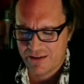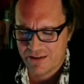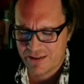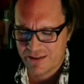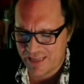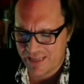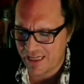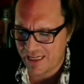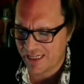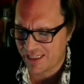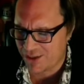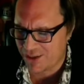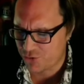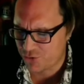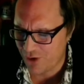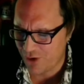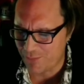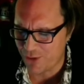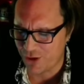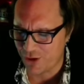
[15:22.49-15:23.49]
sending a
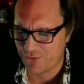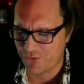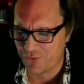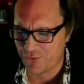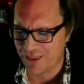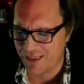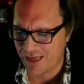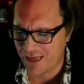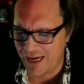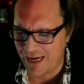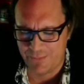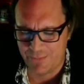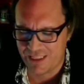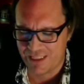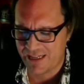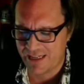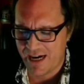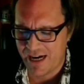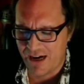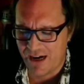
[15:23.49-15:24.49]
tremor through the
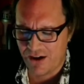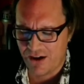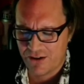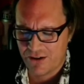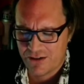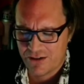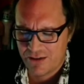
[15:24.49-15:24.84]
timeless air.